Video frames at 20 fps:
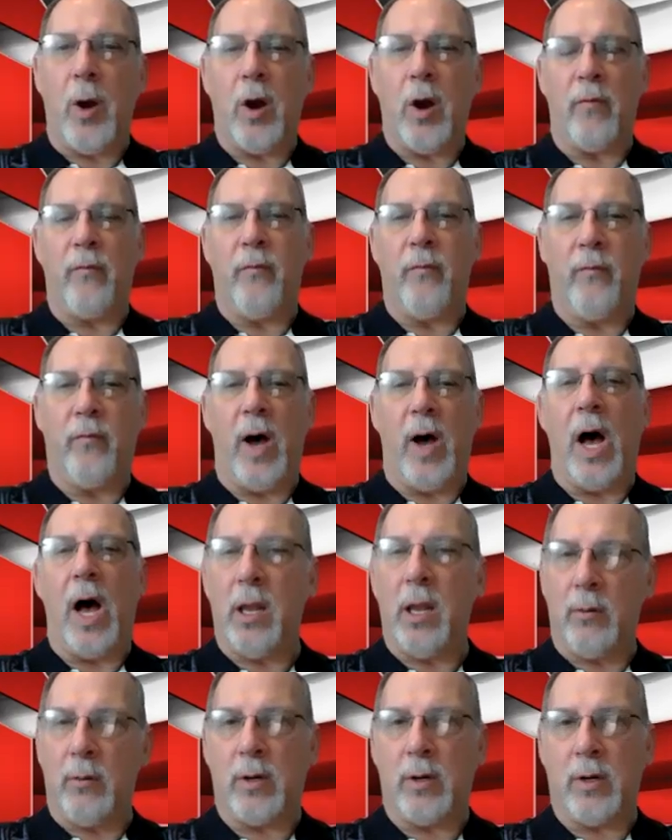our
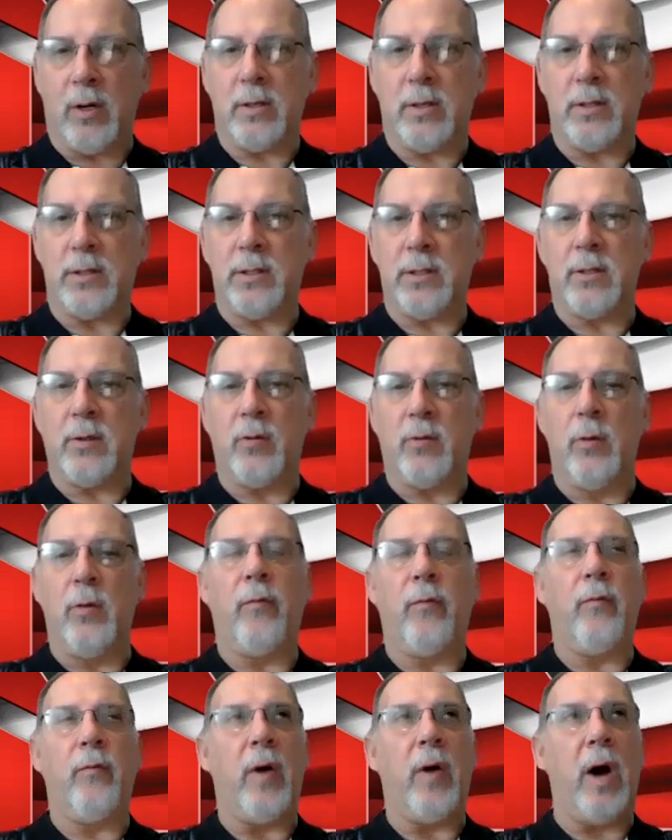followers through
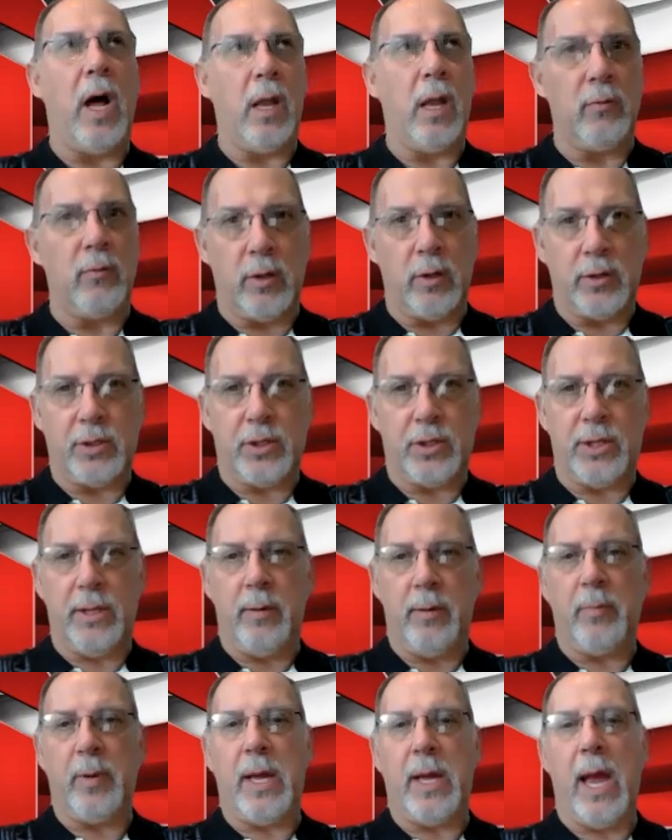
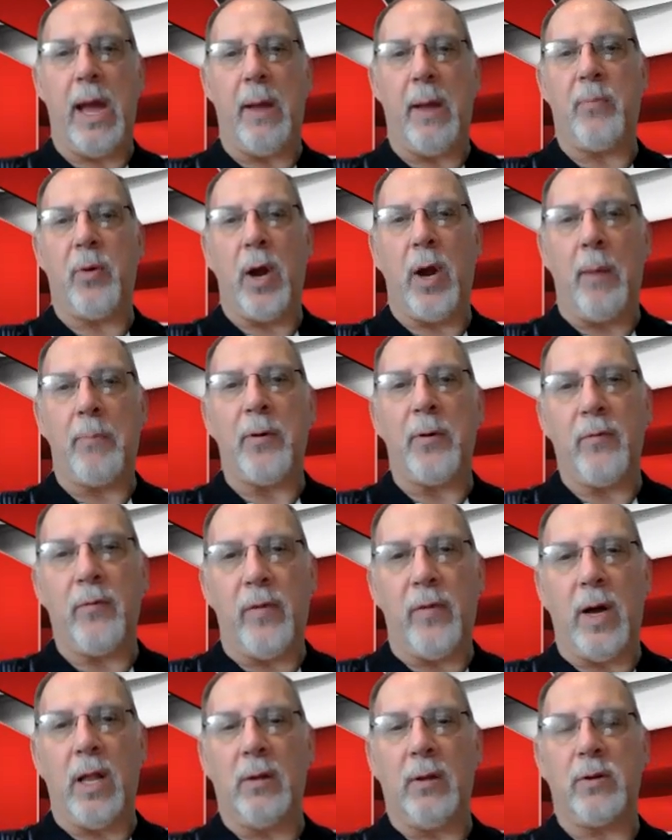followership and proper
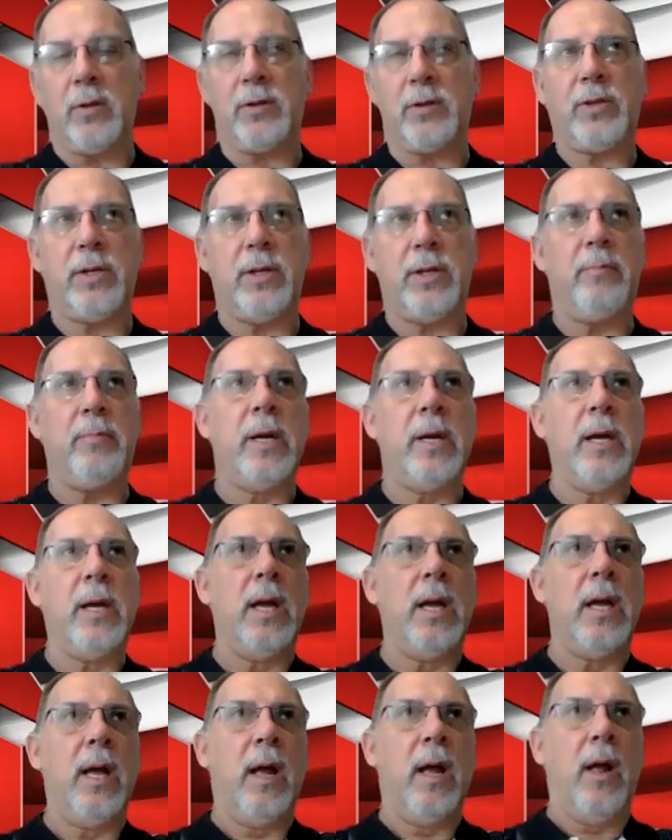followership,
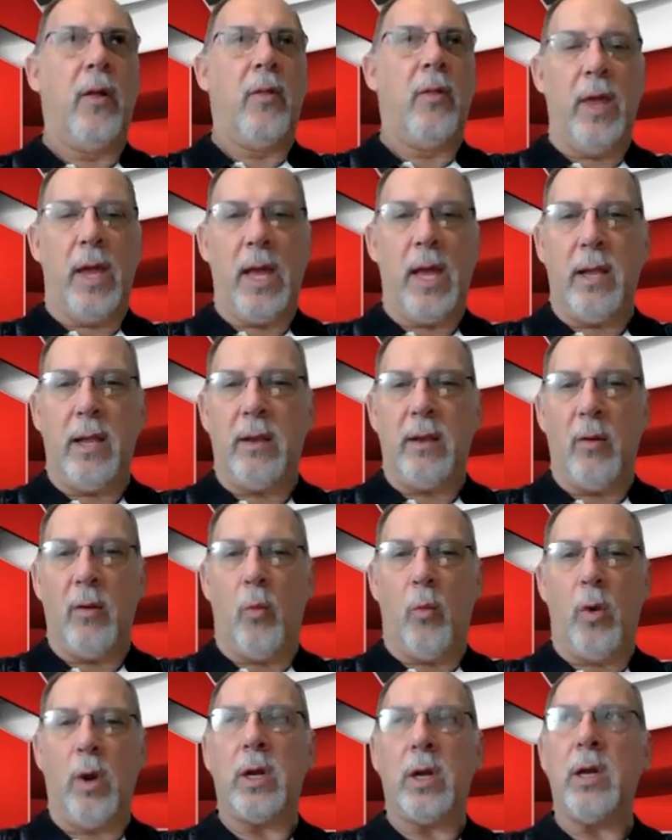then
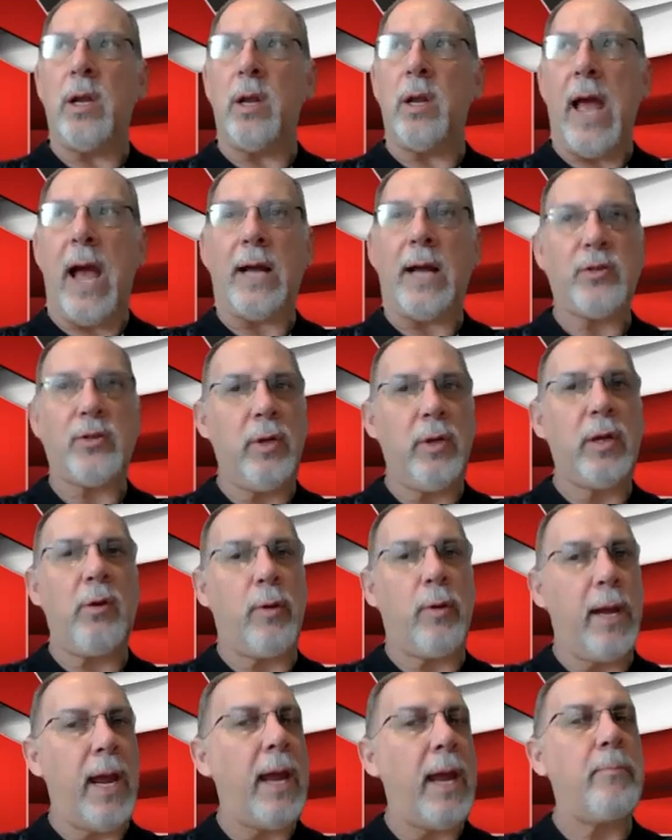we're going to actually
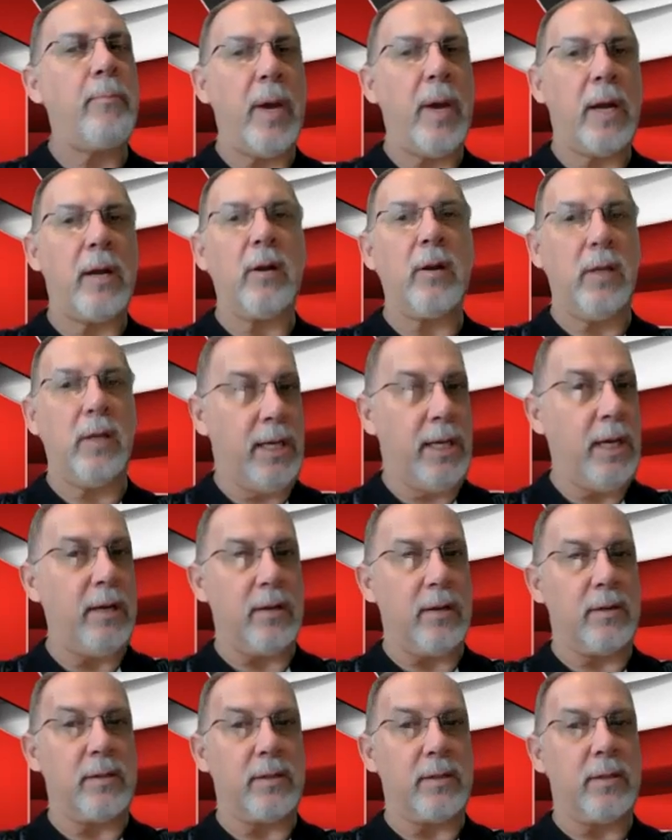create better
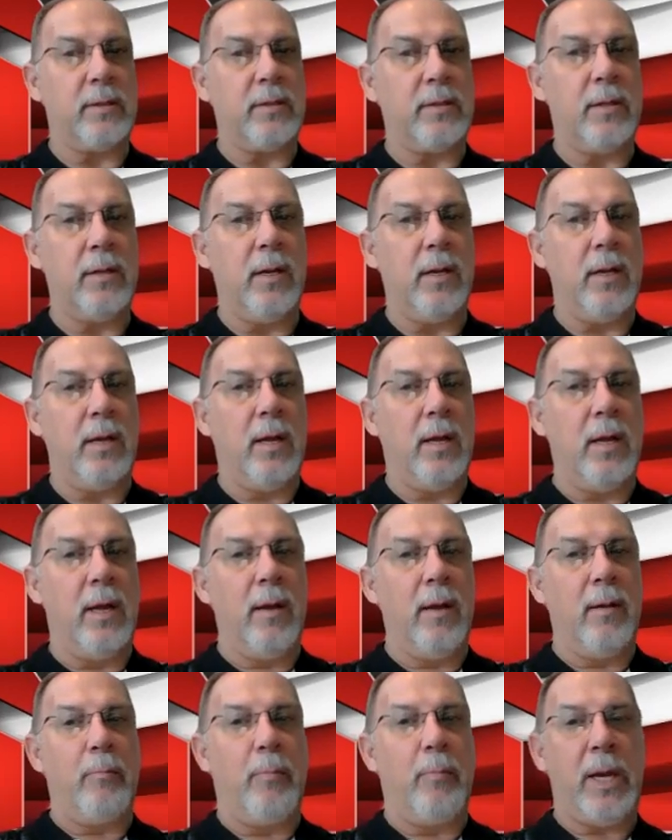leaders,
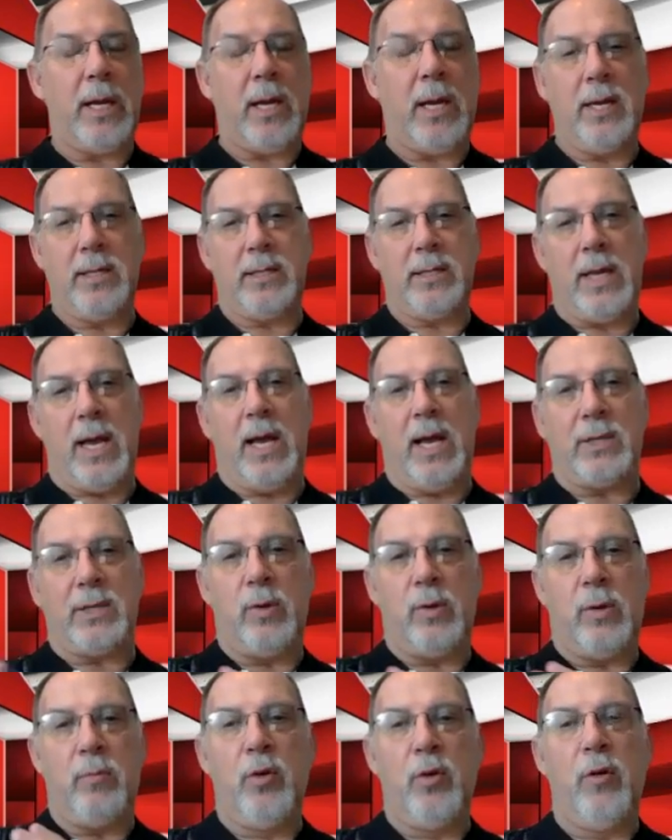because as
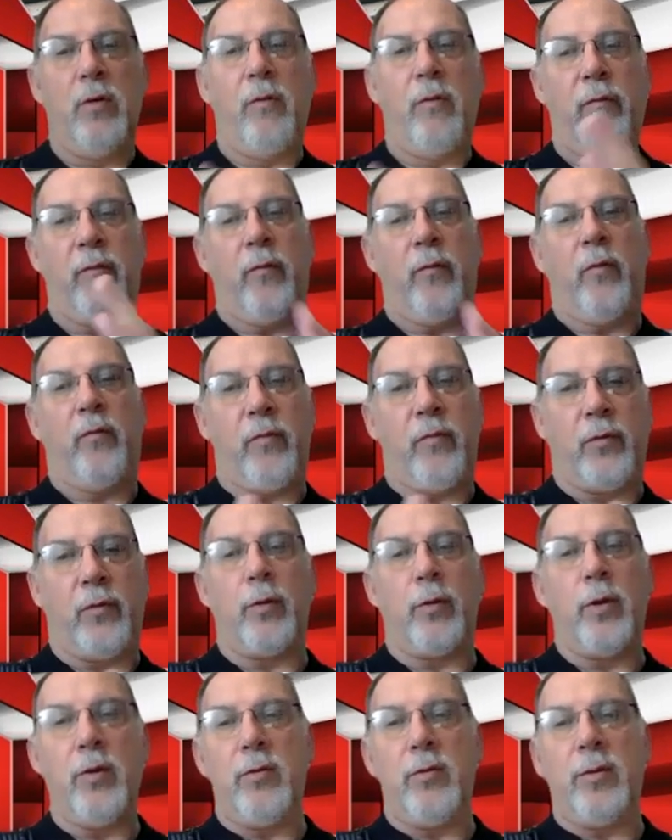we move
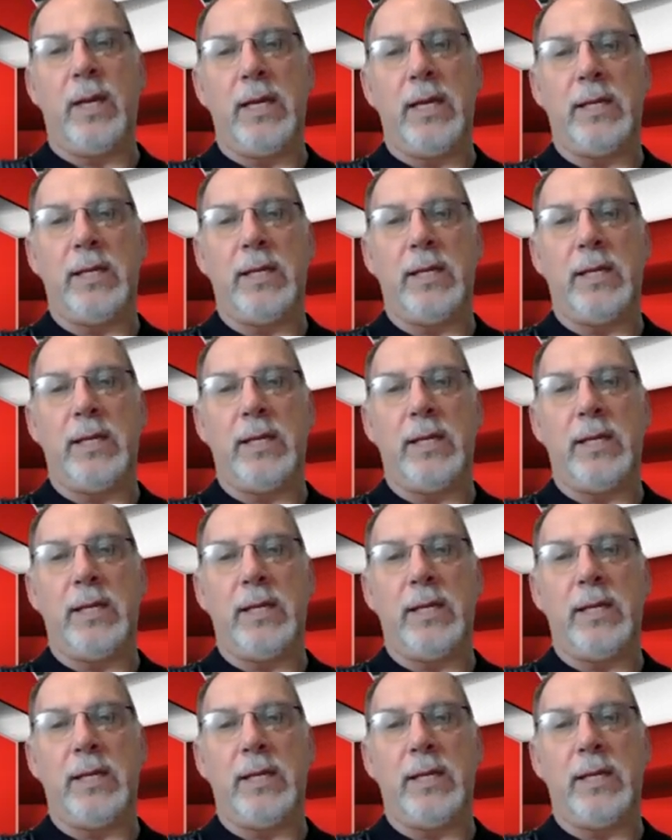through